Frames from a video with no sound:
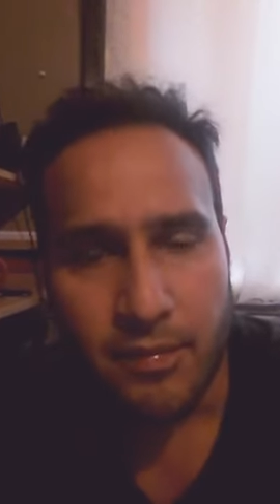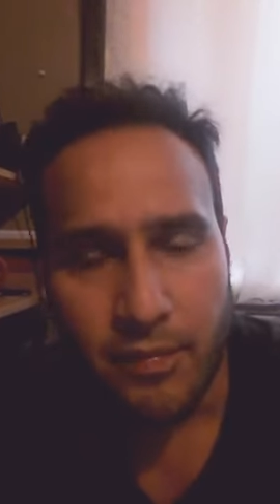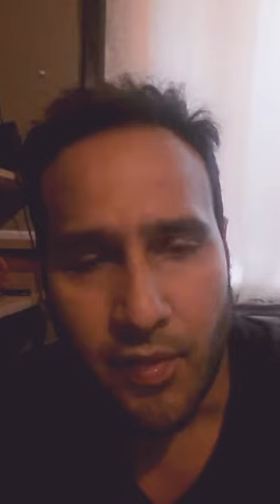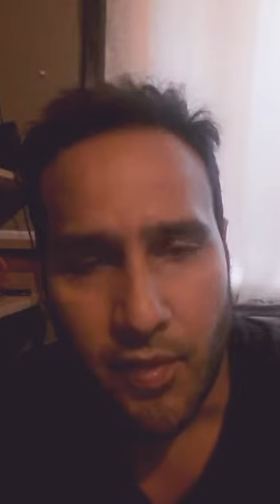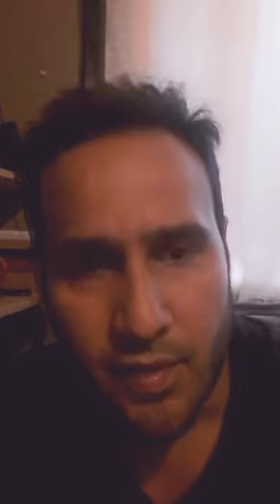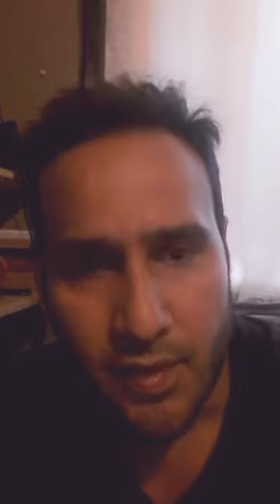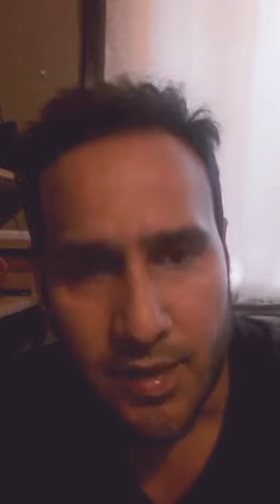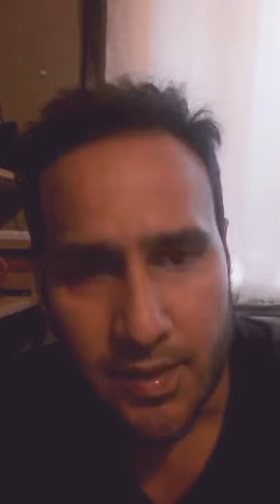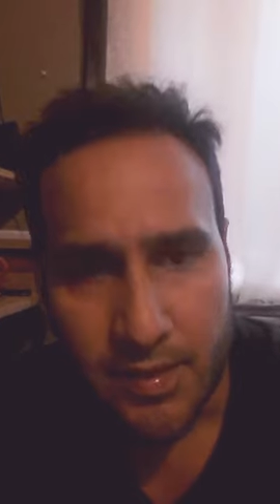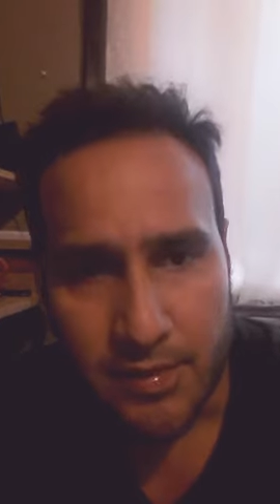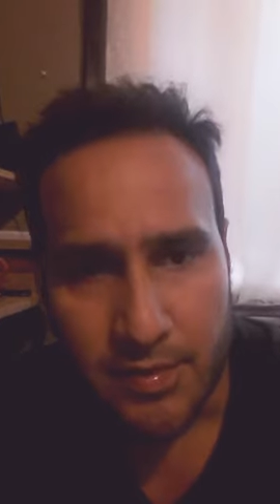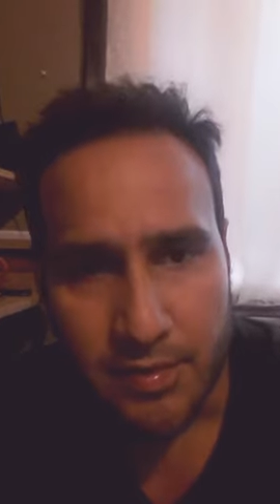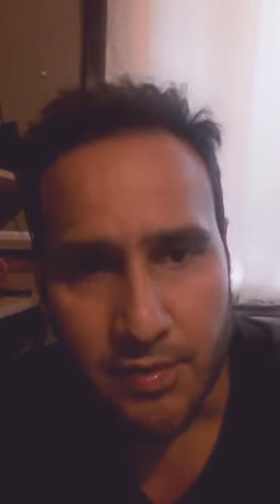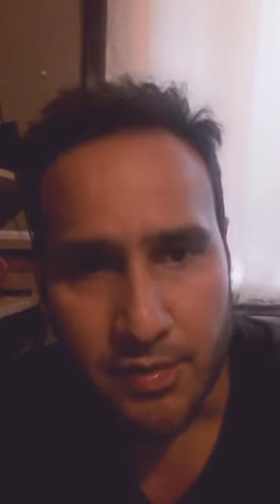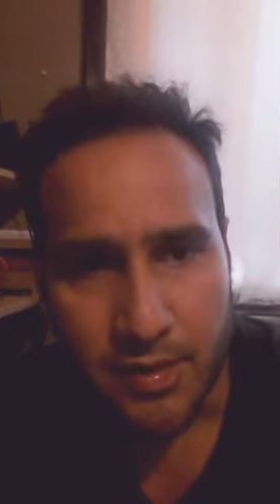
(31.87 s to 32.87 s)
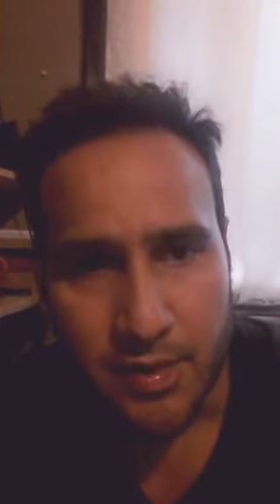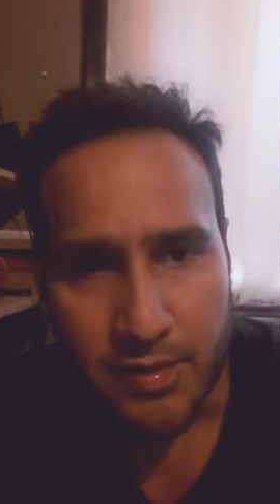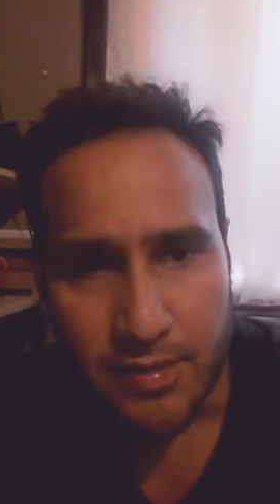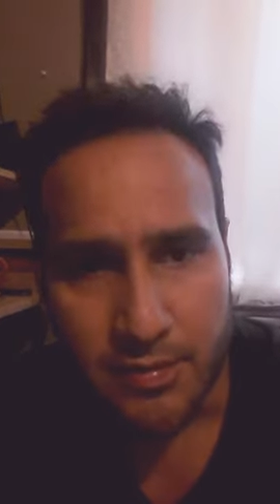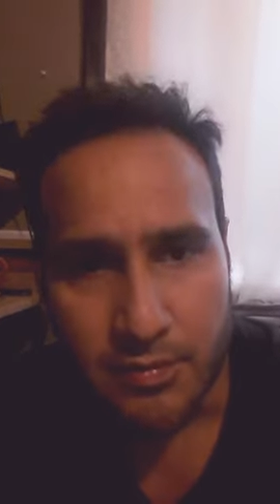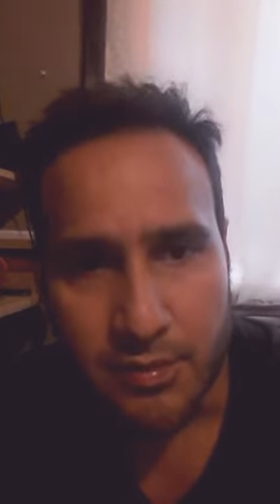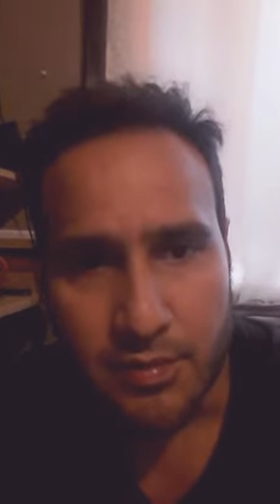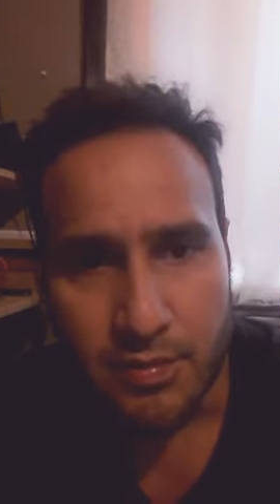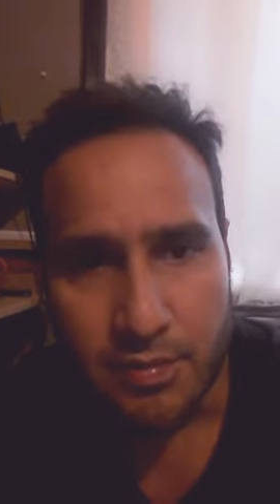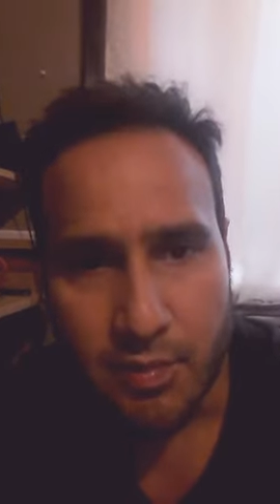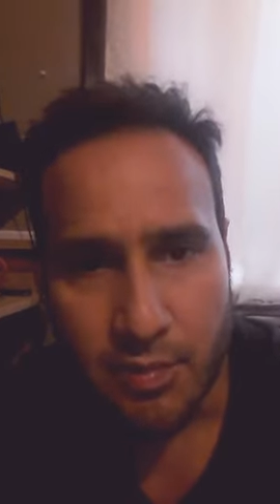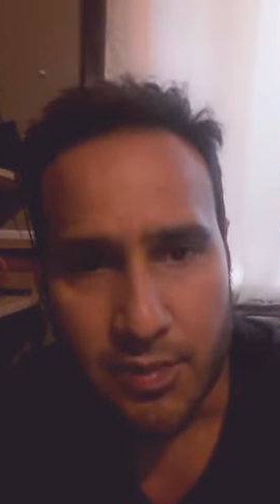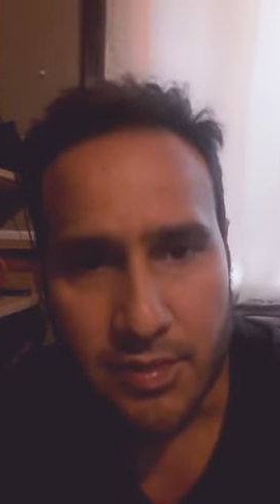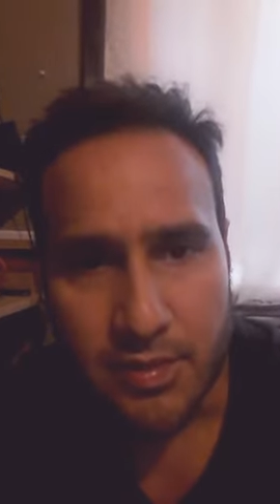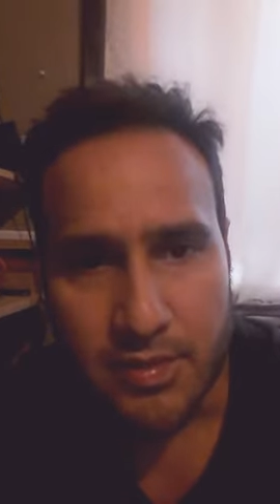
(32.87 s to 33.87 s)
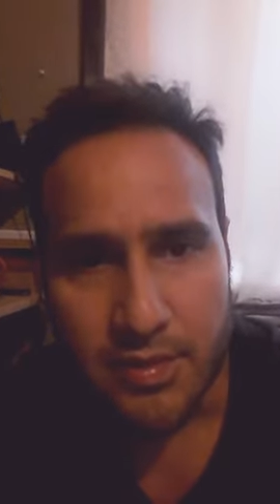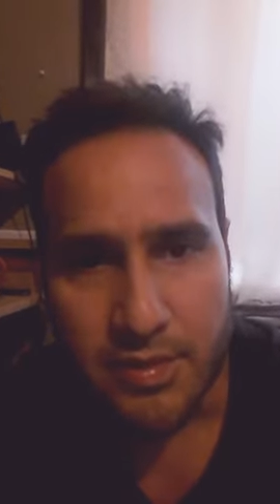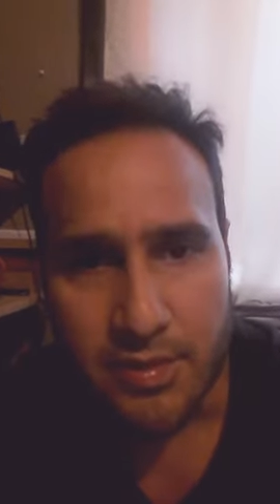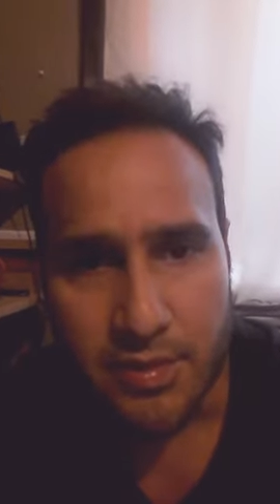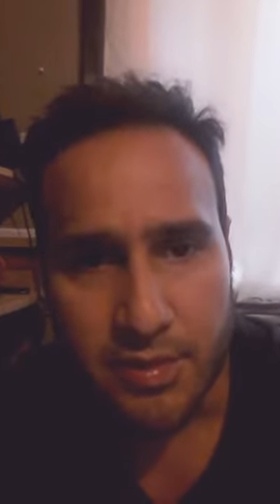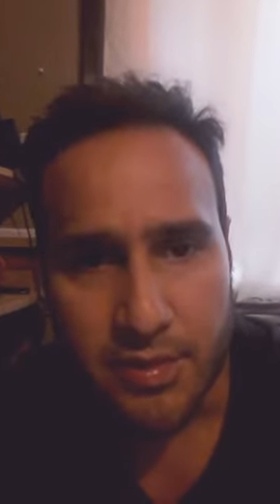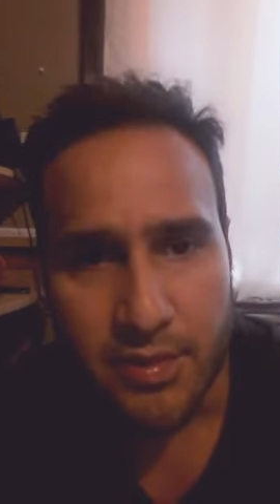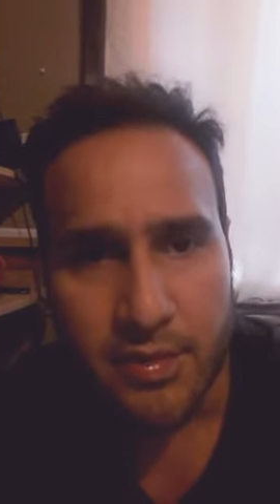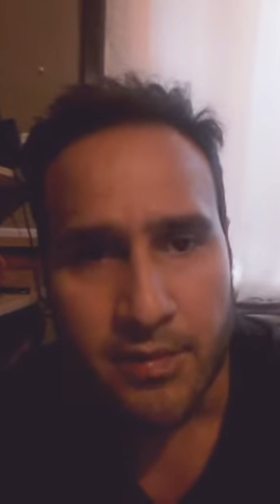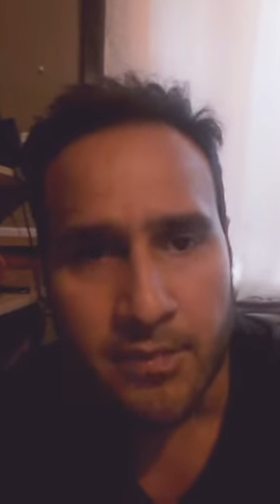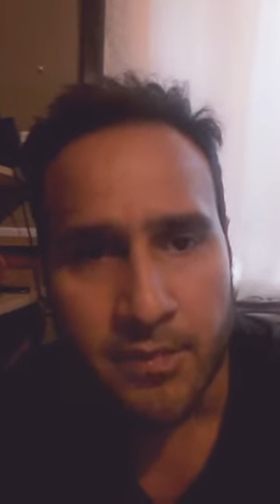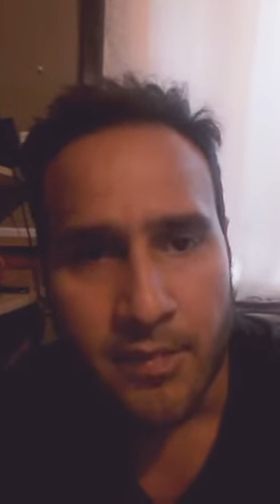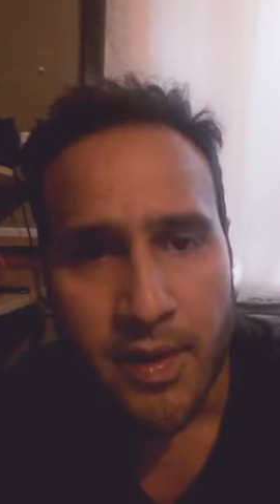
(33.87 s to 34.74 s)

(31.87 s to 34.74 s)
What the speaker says: far as your customer support is concerned.